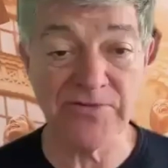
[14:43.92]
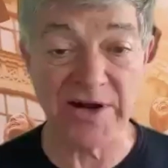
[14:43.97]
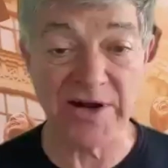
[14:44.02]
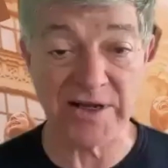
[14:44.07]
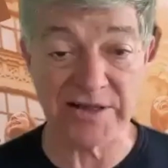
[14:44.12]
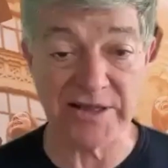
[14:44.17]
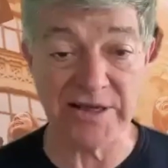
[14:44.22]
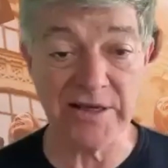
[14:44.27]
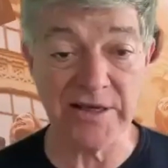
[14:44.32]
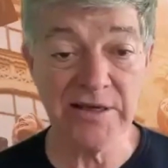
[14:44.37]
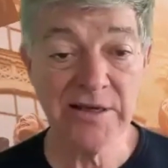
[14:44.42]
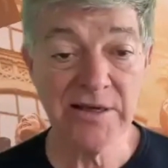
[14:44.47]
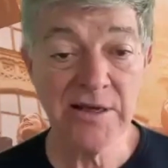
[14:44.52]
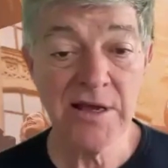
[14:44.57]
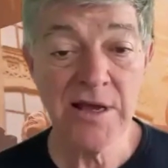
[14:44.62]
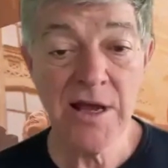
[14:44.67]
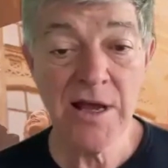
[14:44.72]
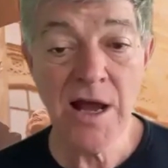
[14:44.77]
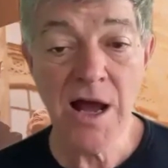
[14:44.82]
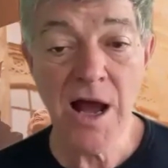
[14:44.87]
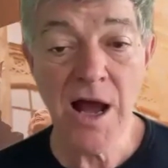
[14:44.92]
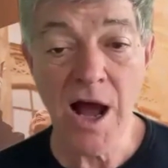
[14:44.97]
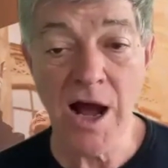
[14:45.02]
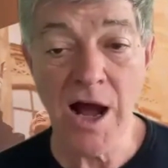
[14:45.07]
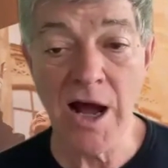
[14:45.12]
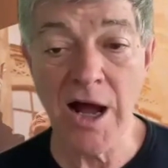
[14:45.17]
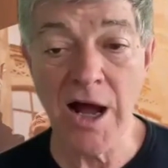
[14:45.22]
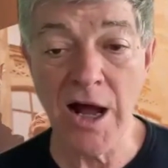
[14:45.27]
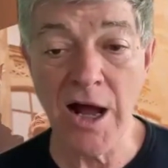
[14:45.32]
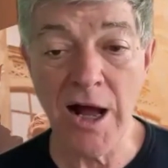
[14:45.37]
frankly yeah
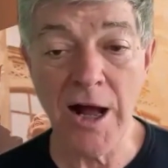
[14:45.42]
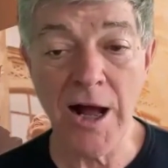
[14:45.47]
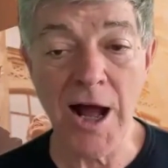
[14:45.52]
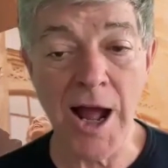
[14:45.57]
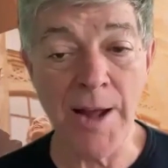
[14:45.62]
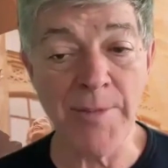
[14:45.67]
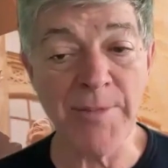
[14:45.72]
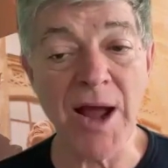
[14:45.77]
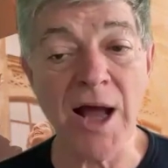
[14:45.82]
uh,